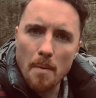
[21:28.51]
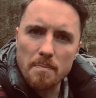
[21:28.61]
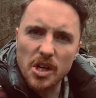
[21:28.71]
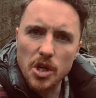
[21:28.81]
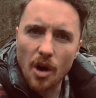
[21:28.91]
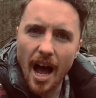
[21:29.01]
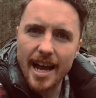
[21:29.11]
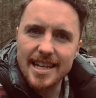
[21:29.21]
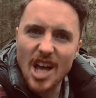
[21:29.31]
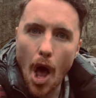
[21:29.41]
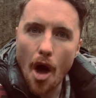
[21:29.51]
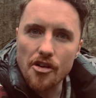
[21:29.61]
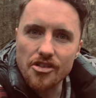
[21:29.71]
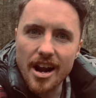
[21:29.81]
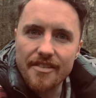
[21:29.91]
blue-eyed,
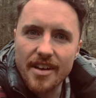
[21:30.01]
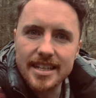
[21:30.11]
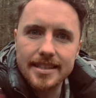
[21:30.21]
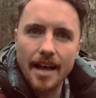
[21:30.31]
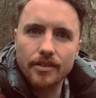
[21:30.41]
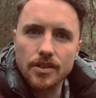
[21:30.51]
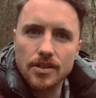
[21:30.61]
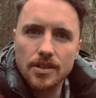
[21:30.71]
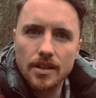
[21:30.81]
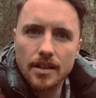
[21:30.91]
red-faced devils